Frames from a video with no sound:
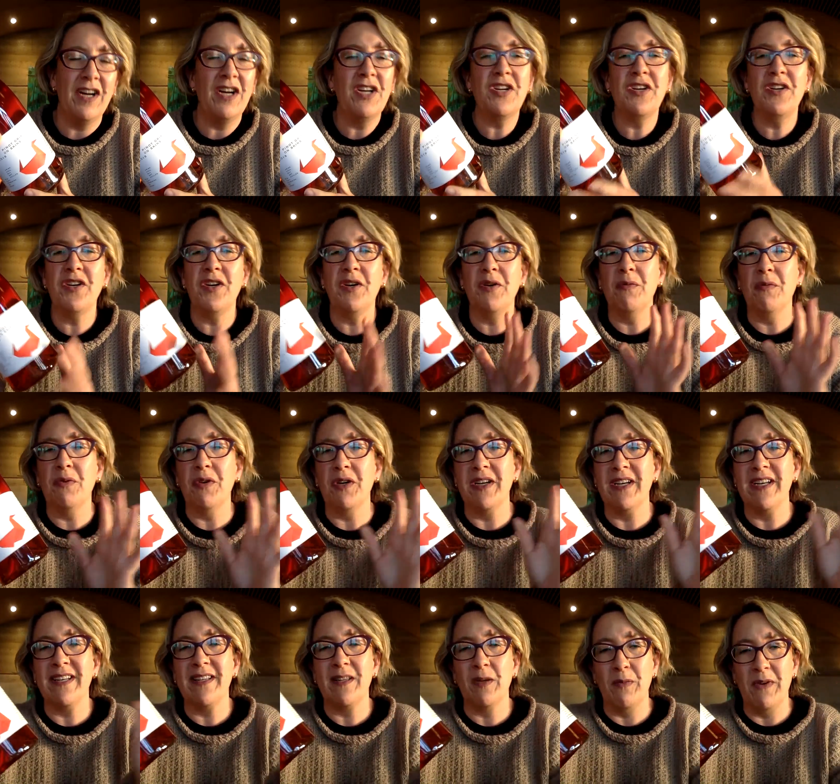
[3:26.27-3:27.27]
I don't know
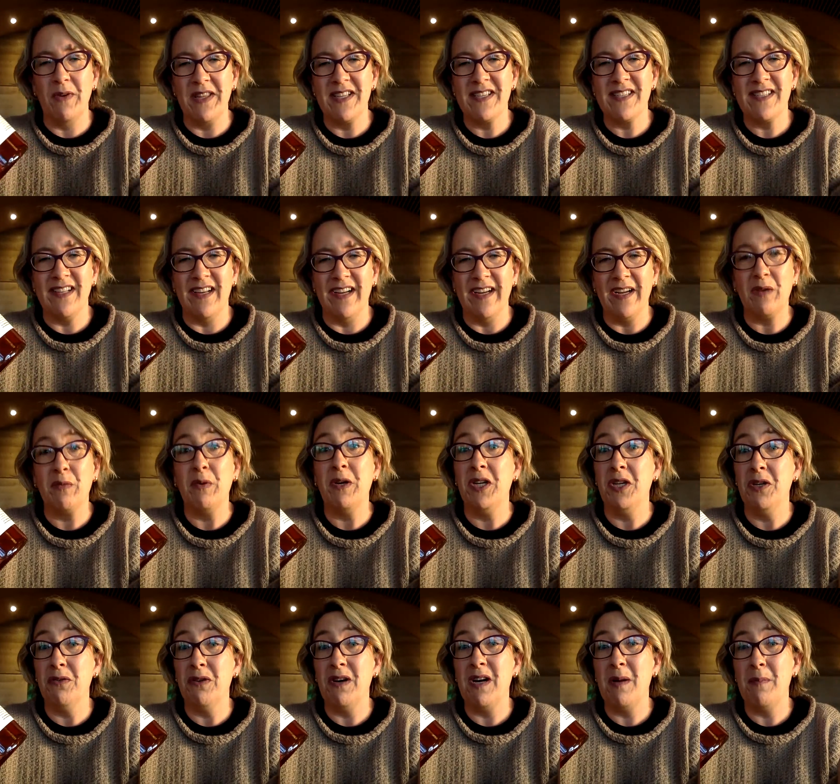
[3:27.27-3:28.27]
what the weather's like where
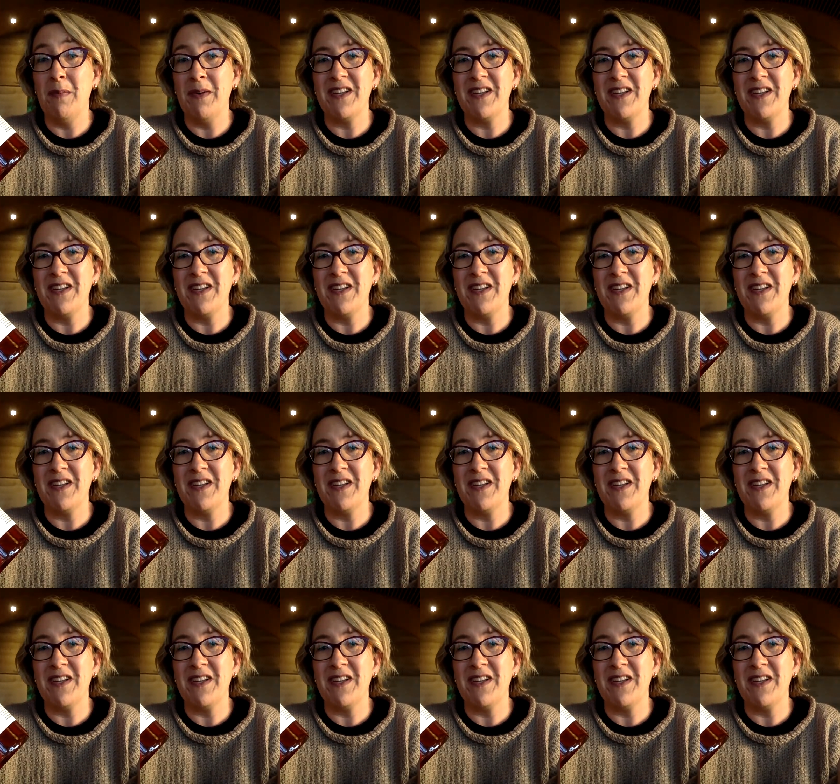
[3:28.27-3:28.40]
you are,